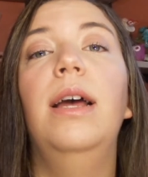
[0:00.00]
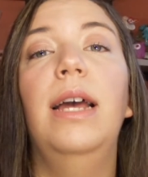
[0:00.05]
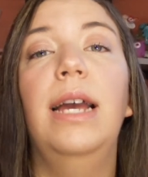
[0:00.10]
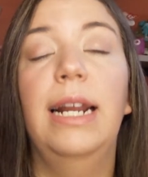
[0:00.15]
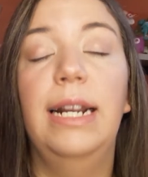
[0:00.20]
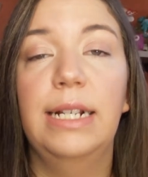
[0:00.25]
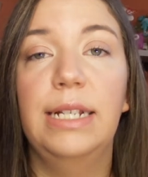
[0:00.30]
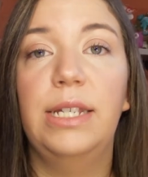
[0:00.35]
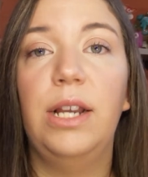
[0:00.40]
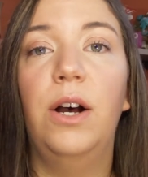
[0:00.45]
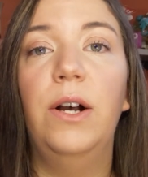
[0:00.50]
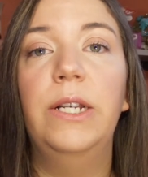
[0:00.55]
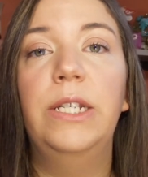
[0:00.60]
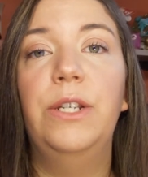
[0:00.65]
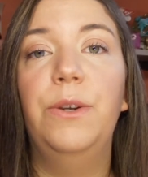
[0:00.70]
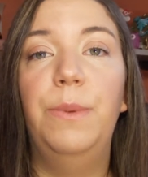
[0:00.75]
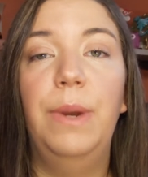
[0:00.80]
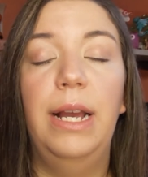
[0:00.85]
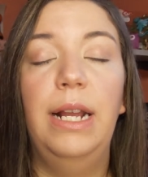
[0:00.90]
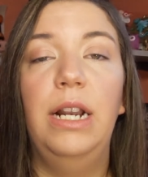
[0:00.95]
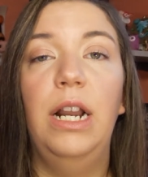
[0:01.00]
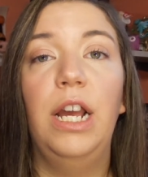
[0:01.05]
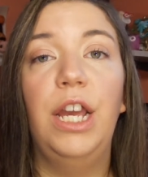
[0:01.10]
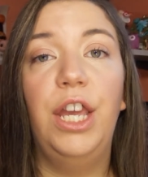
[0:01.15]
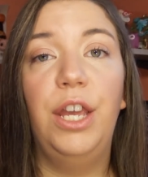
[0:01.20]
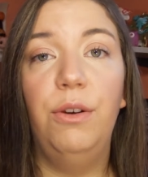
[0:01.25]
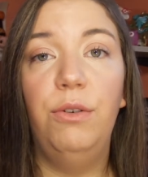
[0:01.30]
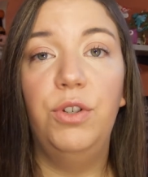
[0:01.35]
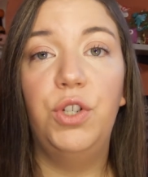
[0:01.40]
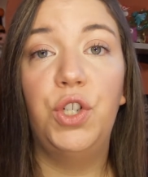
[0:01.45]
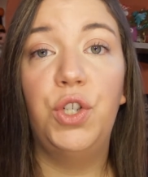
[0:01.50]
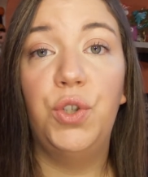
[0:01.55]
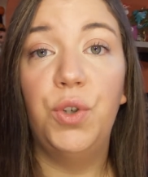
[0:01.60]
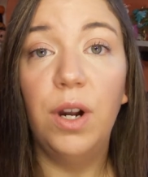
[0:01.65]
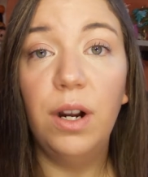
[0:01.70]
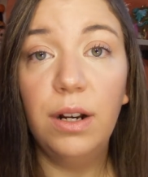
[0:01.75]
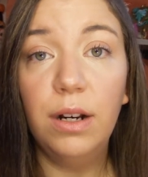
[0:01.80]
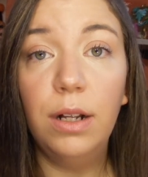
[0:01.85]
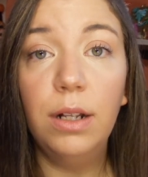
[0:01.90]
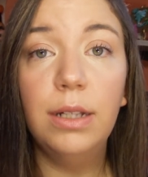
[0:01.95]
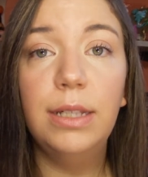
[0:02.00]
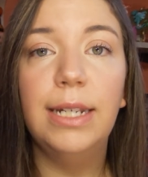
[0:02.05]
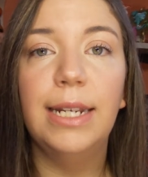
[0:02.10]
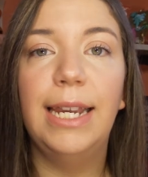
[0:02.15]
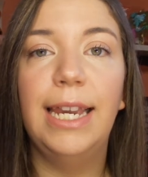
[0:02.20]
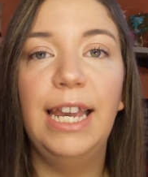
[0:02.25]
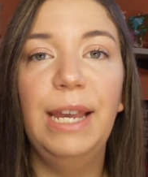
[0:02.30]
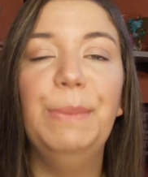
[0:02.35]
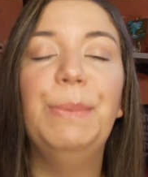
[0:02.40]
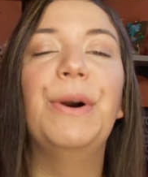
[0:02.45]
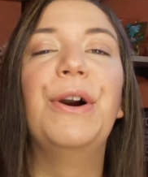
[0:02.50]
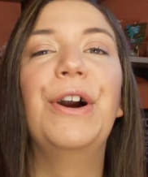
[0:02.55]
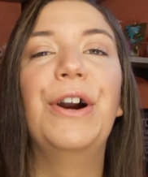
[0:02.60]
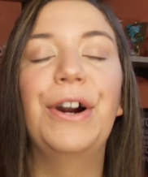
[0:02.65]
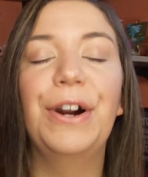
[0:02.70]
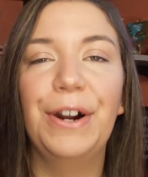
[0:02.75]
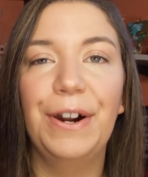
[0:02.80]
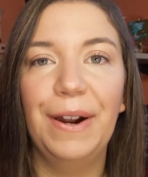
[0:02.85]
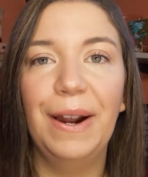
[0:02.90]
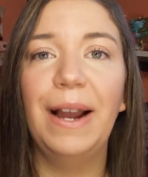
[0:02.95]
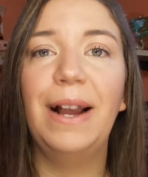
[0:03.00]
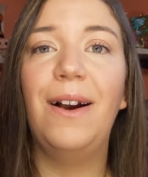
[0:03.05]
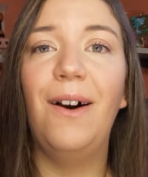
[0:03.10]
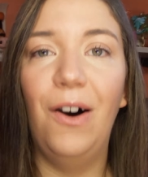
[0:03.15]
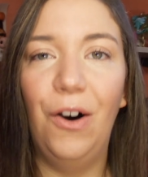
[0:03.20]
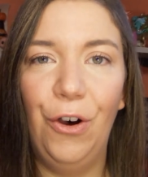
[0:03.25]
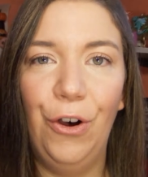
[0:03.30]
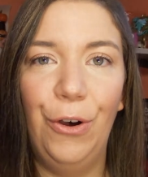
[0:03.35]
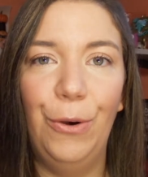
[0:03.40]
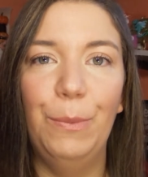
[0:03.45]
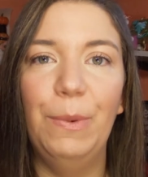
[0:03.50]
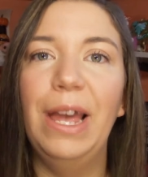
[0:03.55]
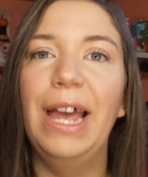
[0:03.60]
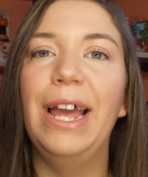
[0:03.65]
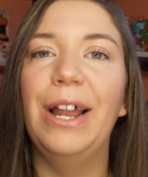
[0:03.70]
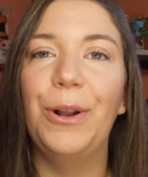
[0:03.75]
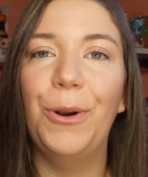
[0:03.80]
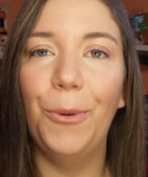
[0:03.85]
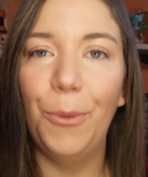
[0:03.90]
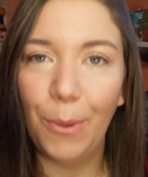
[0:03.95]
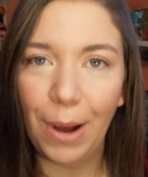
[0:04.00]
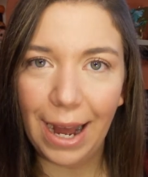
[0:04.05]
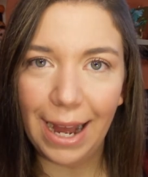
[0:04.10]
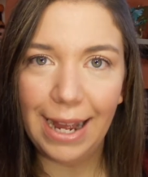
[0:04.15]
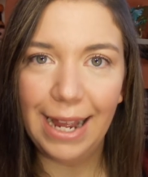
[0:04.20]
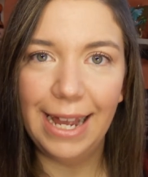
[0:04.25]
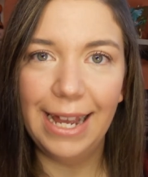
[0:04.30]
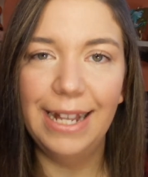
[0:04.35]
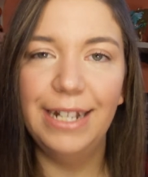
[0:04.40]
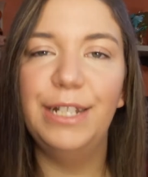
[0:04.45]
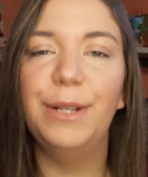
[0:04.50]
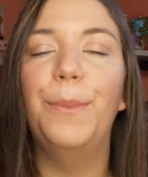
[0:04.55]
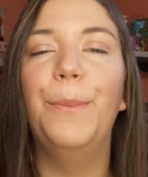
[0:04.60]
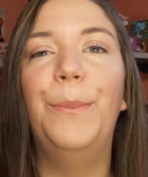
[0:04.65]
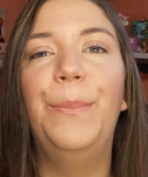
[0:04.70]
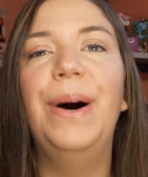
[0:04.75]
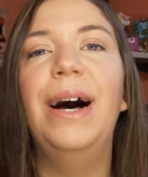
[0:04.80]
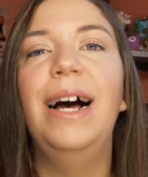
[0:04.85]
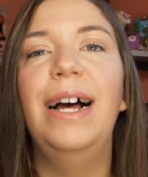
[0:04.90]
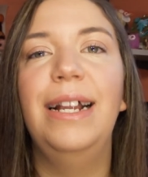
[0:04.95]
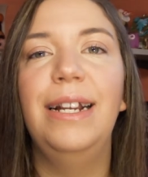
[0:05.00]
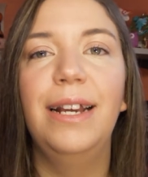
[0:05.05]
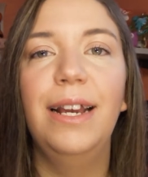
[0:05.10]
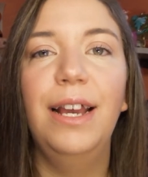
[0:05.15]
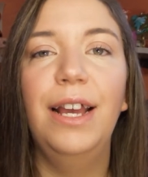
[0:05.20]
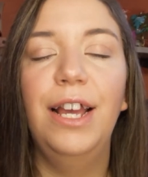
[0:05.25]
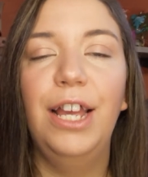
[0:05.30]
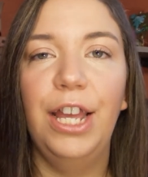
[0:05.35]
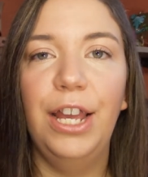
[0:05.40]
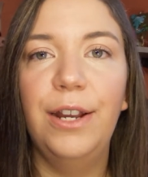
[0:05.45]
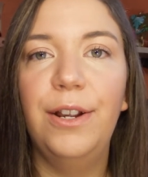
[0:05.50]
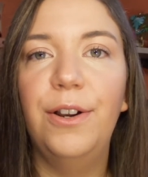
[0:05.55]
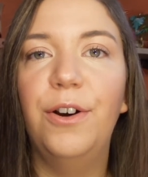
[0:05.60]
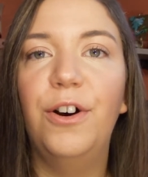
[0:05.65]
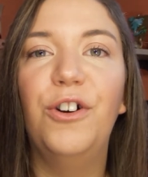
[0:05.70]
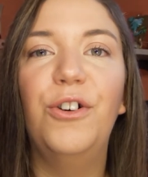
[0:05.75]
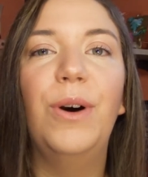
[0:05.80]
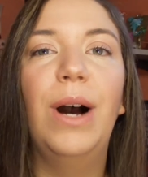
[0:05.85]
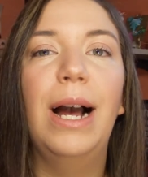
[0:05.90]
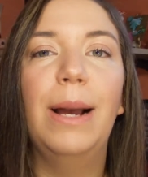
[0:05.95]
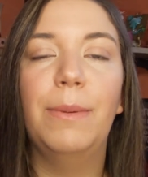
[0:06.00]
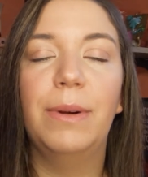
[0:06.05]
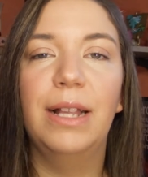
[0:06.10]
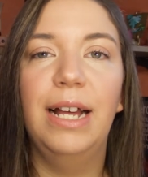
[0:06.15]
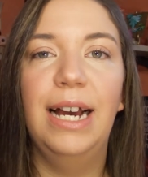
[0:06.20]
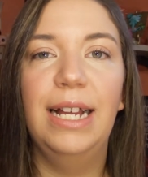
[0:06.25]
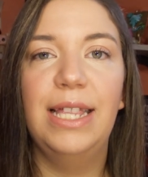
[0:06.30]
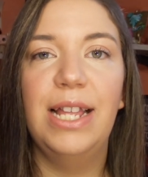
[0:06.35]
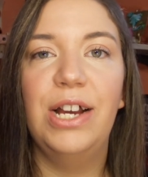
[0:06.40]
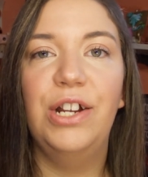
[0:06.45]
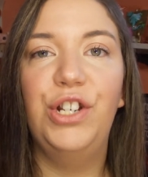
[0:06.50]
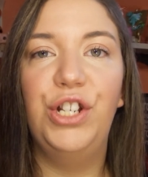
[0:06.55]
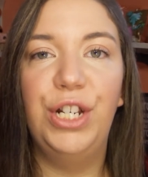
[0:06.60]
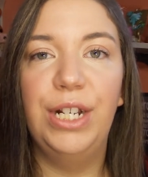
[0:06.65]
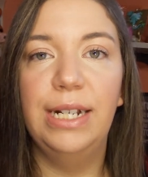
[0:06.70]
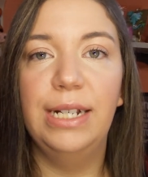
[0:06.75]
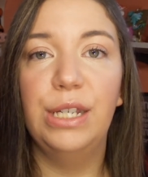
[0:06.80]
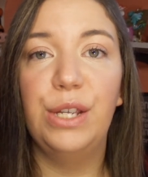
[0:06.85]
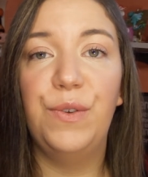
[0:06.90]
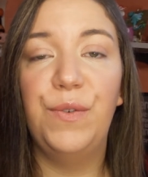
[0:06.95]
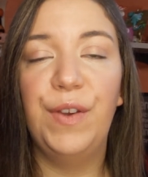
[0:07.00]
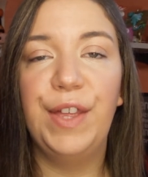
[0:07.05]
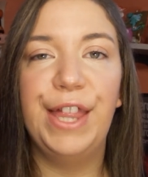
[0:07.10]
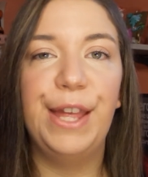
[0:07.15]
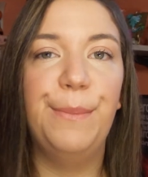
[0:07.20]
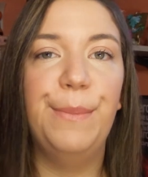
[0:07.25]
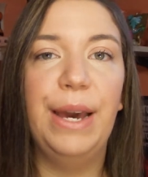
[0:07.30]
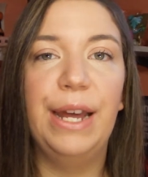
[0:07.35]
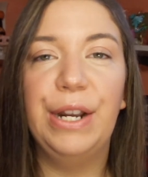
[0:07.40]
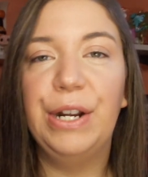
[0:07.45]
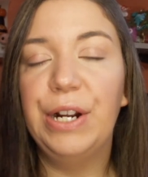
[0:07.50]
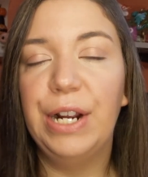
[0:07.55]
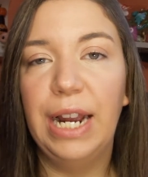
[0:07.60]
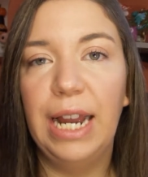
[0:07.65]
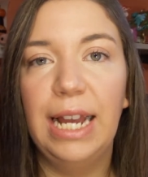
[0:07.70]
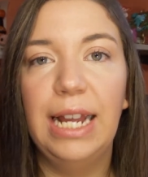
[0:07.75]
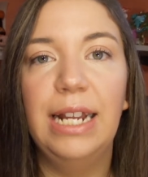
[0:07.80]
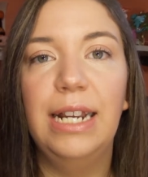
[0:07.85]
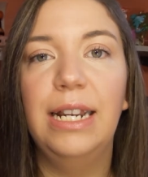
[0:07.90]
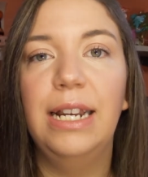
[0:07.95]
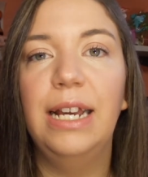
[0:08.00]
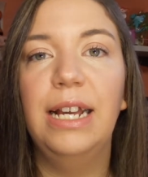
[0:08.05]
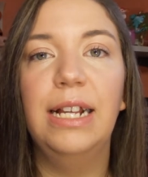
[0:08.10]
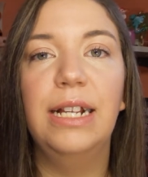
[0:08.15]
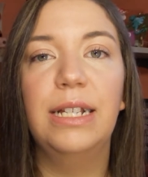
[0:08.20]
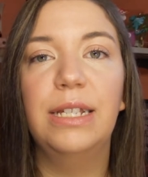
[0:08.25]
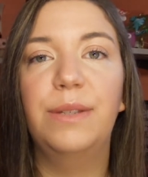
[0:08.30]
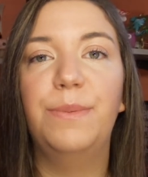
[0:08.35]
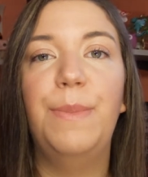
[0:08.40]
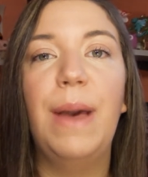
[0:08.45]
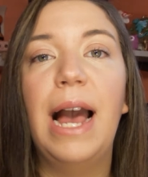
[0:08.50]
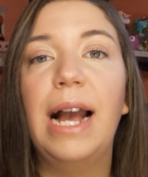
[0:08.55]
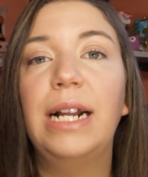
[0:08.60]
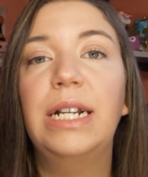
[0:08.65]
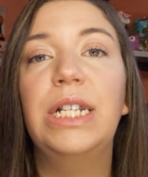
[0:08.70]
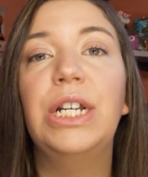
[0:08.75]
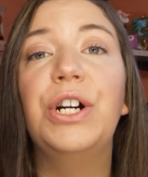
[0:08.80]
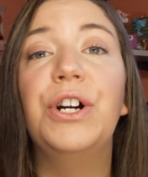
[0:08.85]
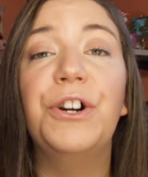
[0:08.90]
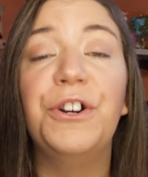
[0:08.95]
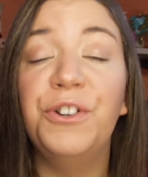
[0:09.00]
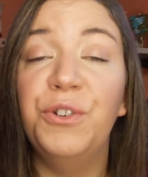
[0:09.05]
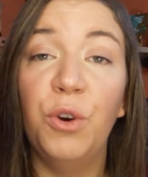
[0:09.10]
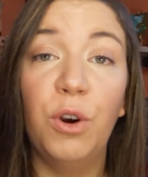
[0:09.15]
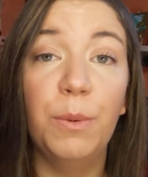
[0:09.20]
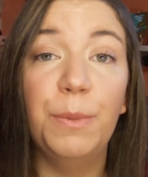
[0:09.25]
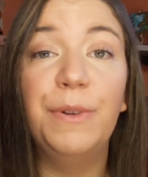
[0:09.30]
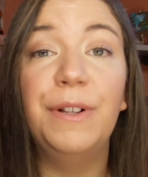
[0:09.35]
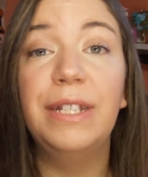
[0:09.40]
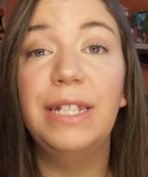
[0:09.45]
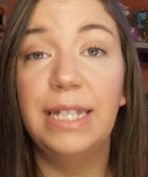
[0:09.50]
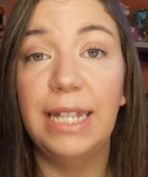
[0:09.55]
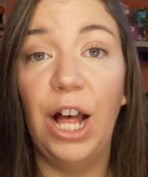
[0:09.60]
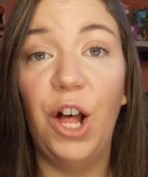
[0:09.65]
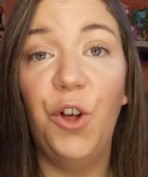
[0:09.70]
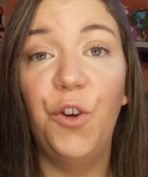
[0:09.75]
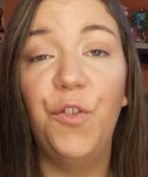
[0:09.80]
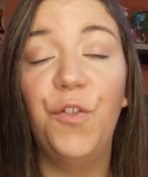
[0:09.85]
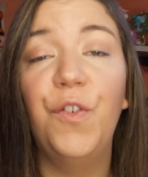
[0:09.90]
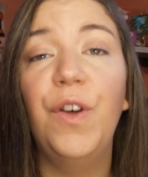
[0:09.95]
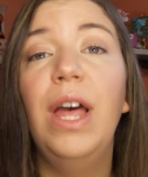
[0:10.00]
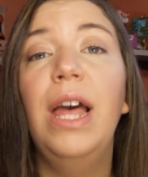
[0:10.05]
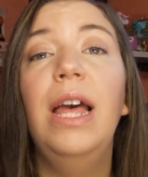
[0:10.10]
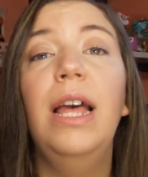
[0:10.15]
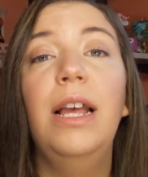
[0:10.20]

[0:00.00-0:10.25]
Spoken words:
It has also been a huge struggle to keep her calm and quiet, but you know, I'm glad that she is feeling better and is back to her normal self.